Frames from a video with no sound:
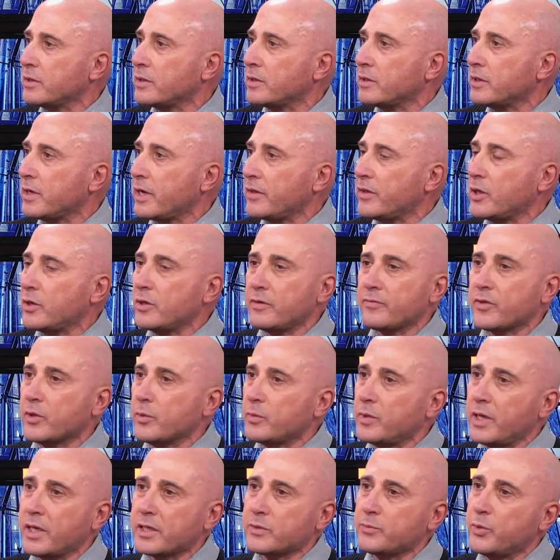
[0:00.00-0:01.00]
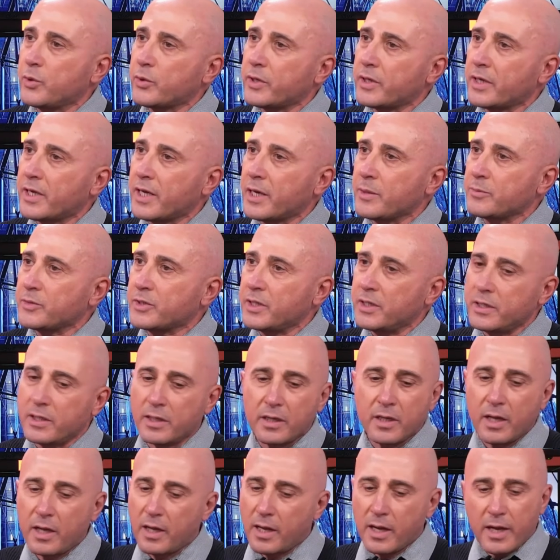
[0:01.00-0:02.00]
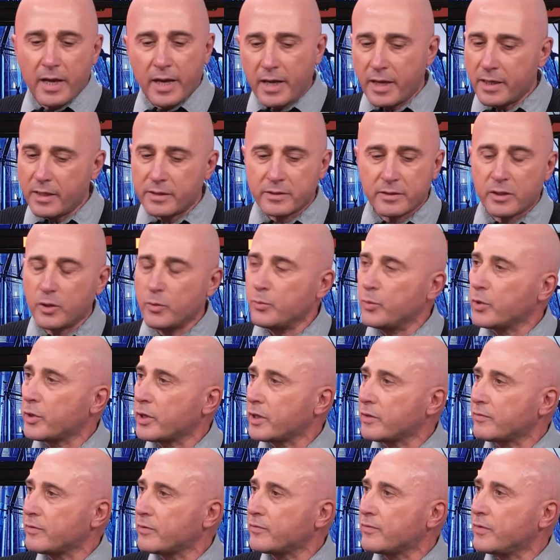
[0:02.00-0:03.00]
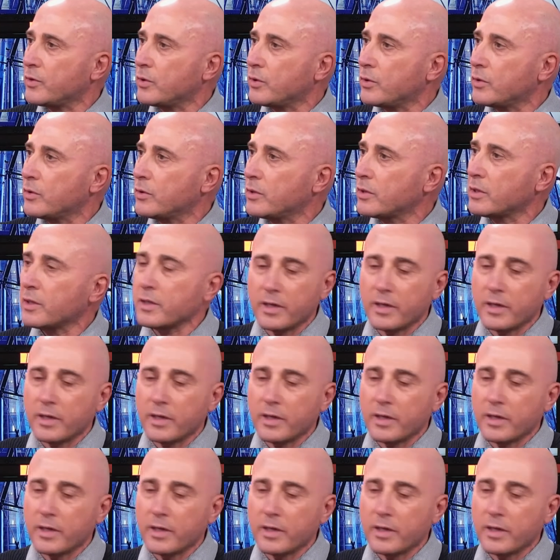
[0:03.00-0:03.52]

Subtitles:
And then if the next booking comes in as a booking for 4,